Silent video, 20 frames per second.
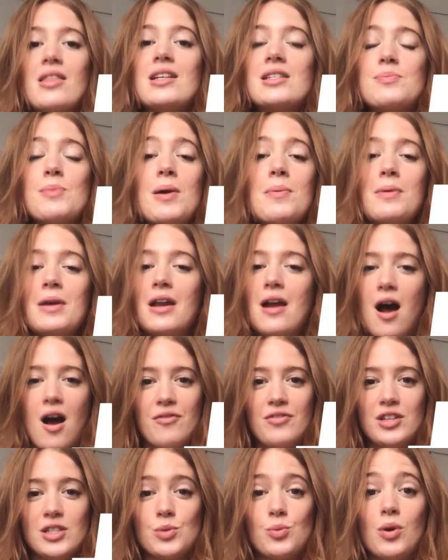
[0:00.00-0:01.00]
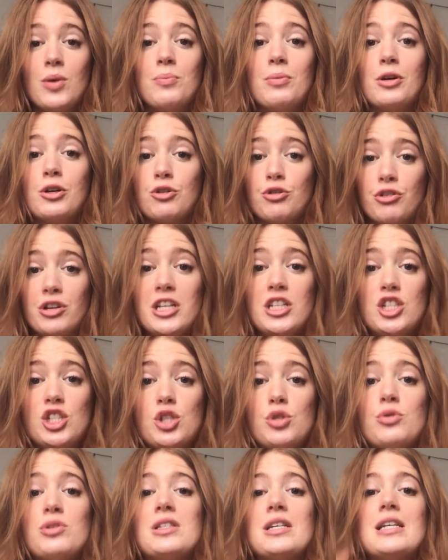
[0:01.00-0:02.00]
This might be an obvious one, but green
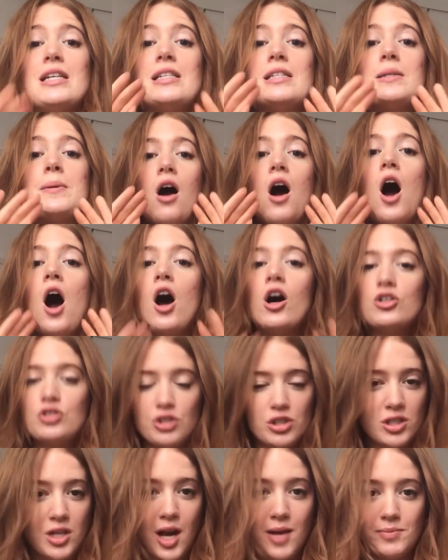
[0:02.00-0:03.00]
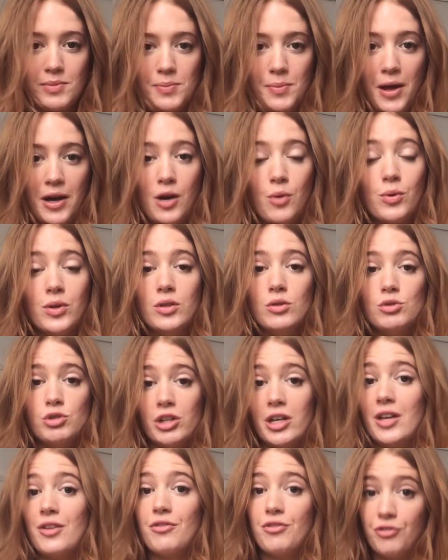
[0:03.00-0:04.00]
juice is 100 times better when you
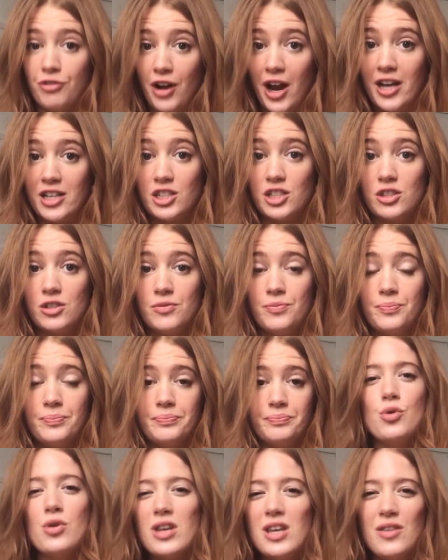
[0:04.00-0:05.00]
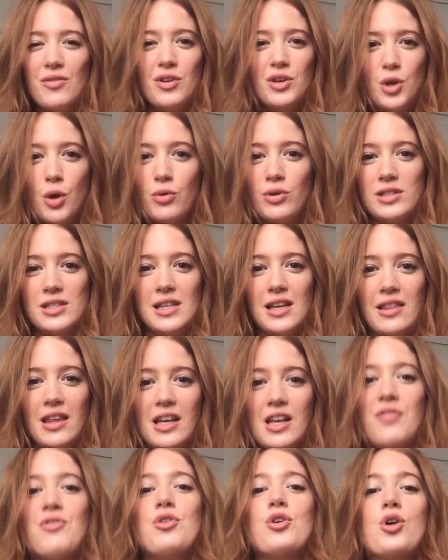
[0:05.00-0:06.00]
drink it fresh. You can even notice it,
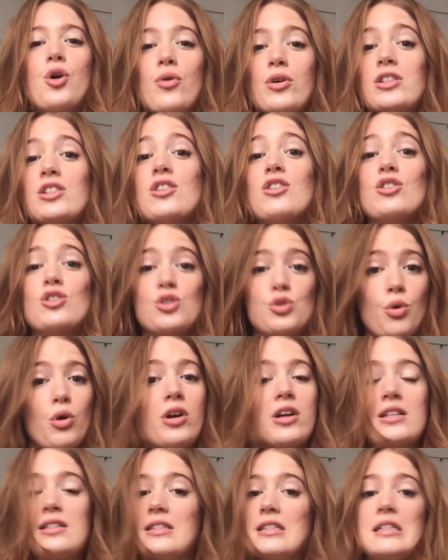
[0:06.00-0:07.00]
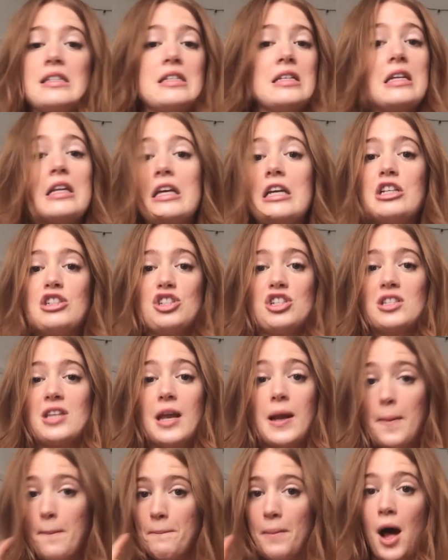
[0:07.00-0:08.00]
like if you're going to the store consistently and just
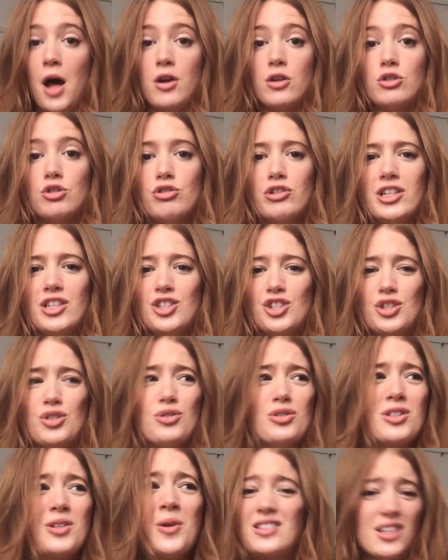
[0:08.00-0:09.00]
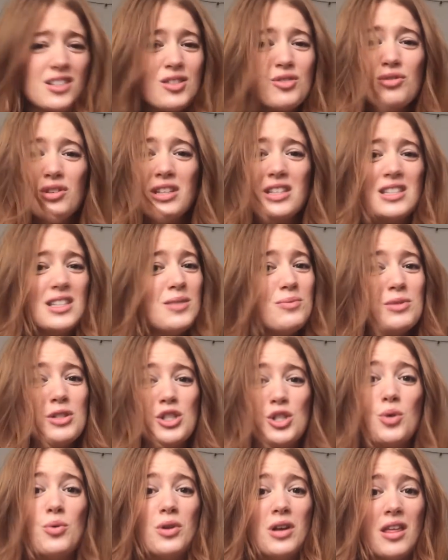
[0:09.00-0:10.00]
getting bottled green juice, it doesn't really seem to
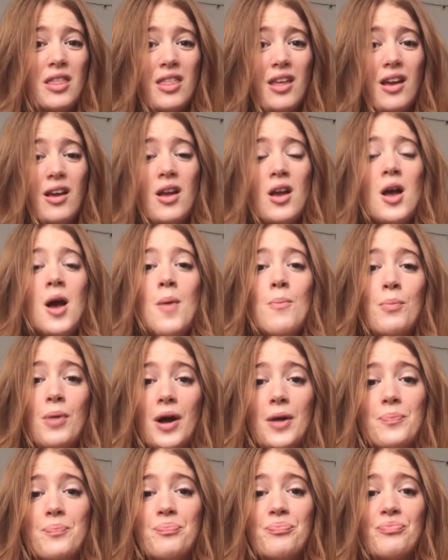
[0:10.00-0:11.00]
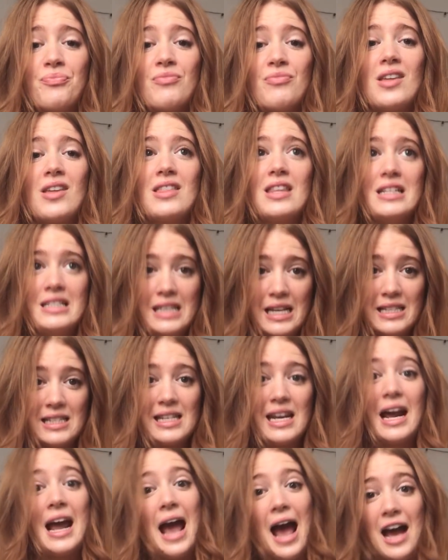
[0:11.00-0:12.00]
do anything, but the days
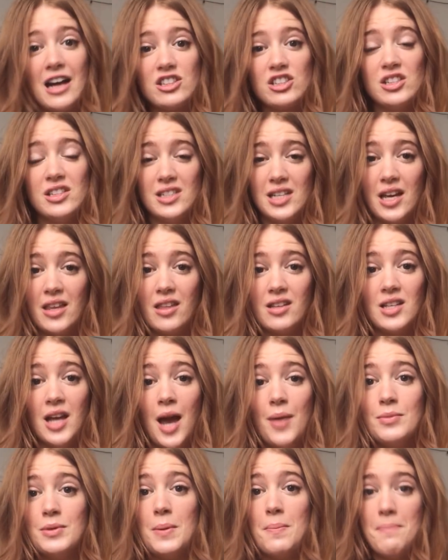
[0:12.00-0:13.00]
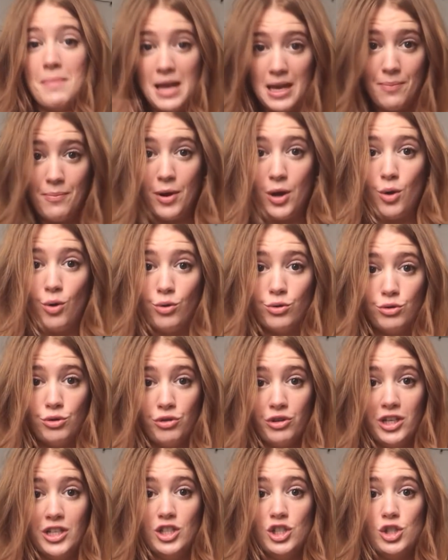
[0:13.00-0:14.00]
that I actually take the time to make my own
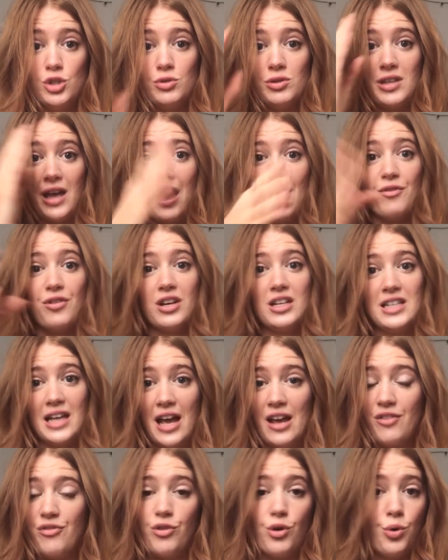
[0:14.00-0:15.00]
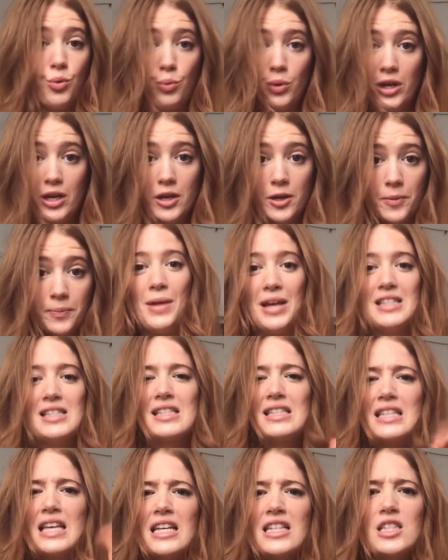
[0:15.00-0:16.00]
green juice every day for a week, my
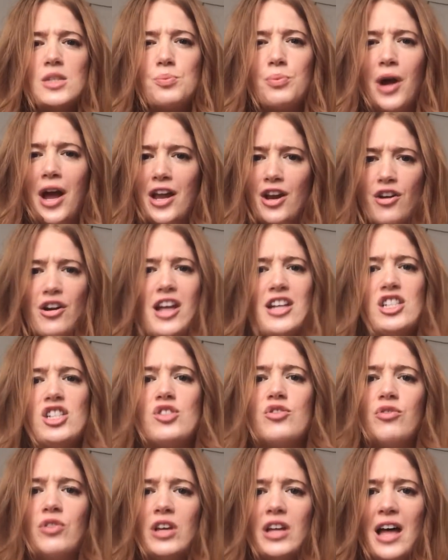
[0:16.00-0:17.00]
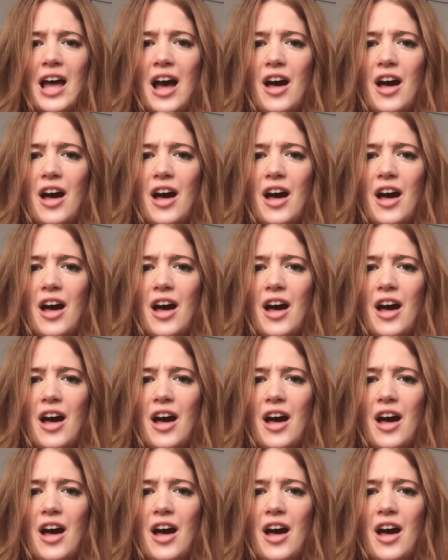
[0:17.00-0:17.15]
skin's brighter and I just feel